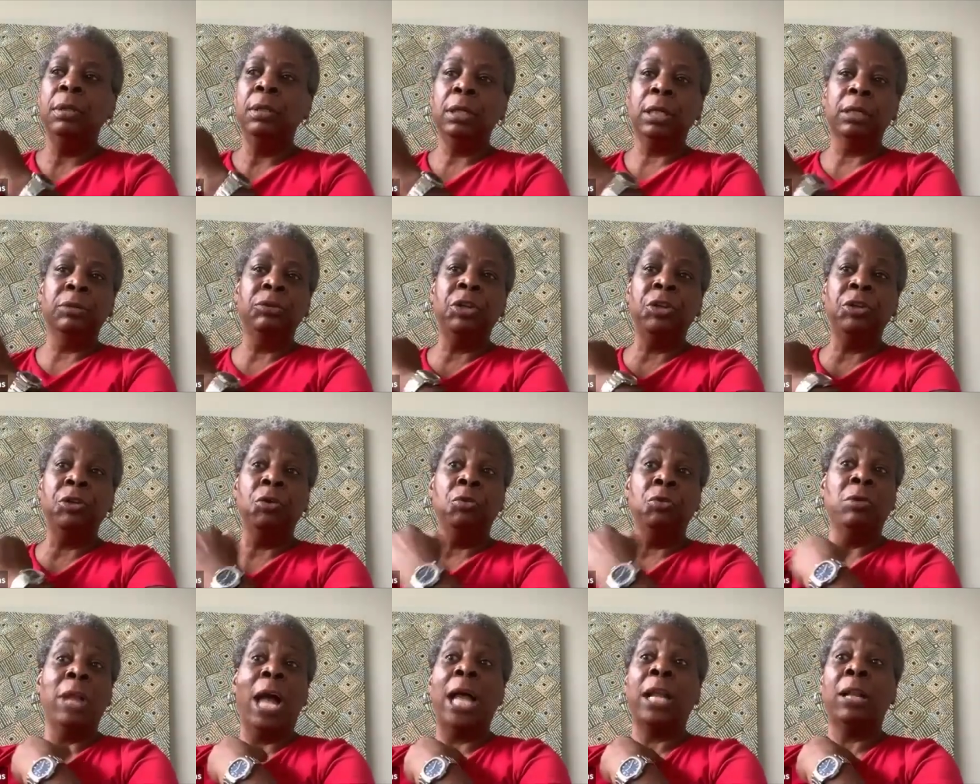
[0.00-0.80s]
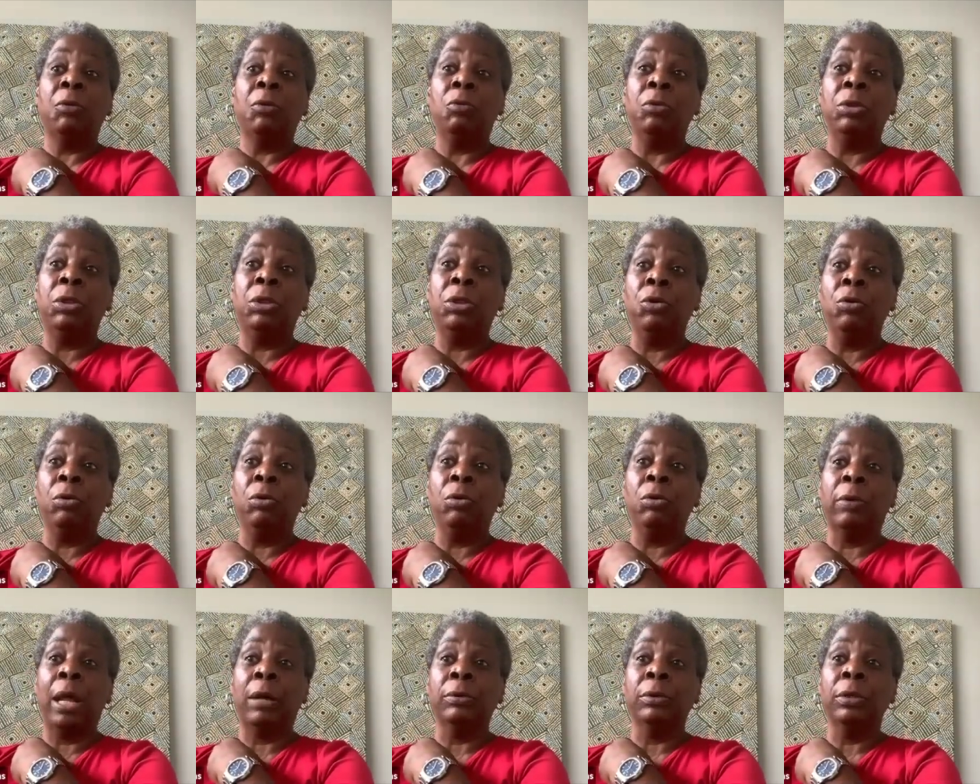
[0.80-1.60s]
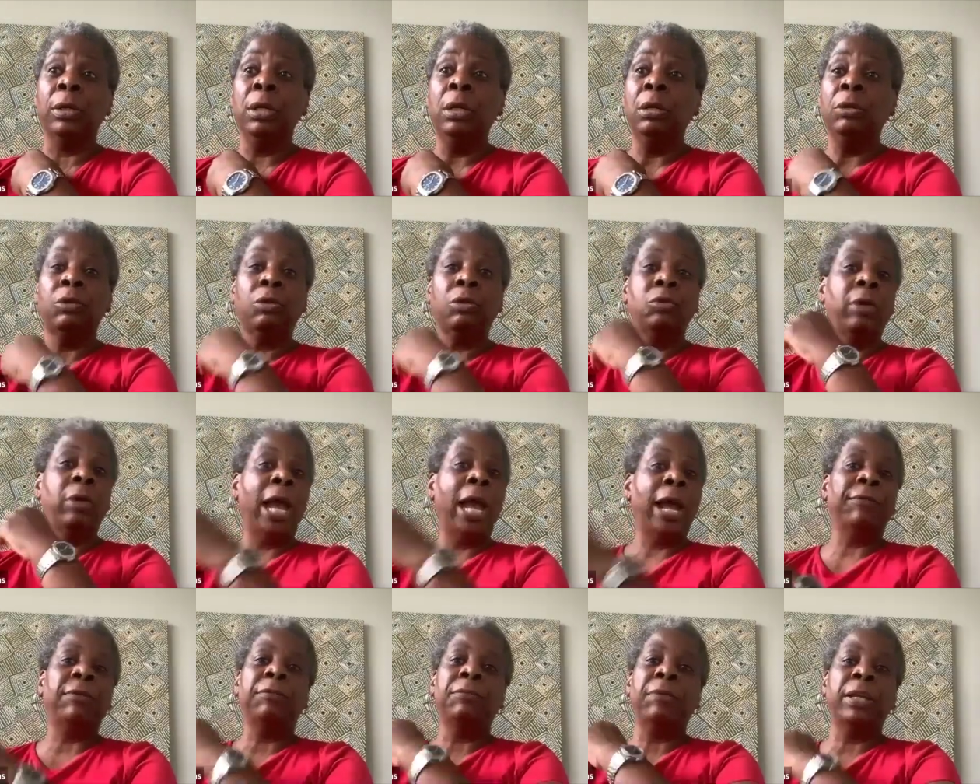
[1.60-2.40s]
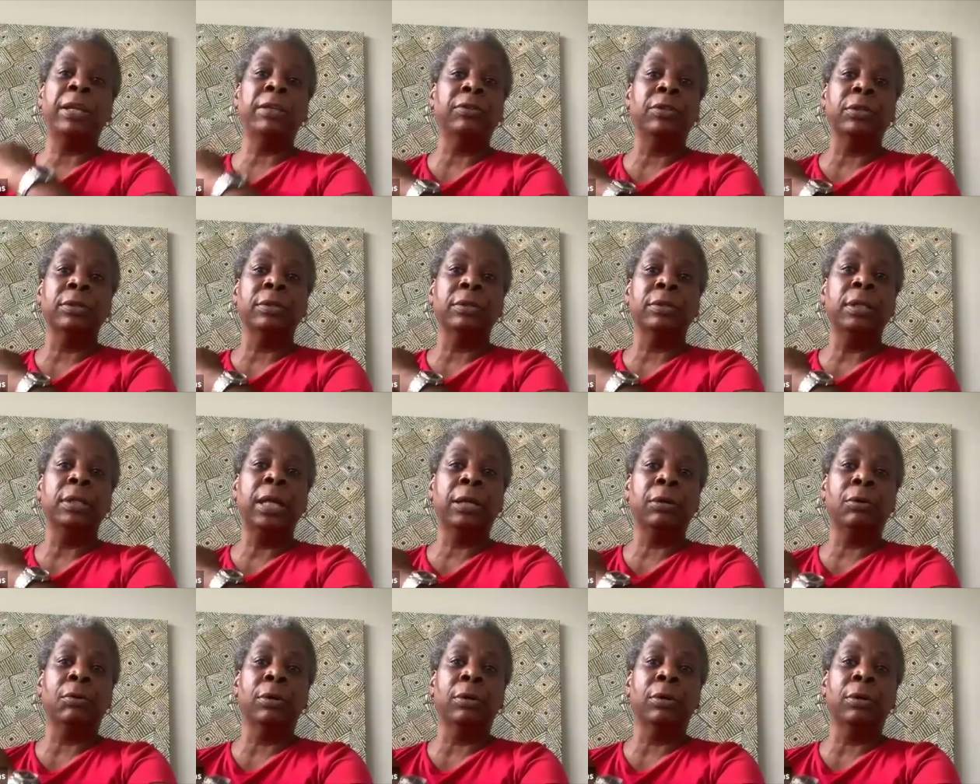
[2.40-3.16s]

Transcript: continue, not with you around. So you have to face it head on.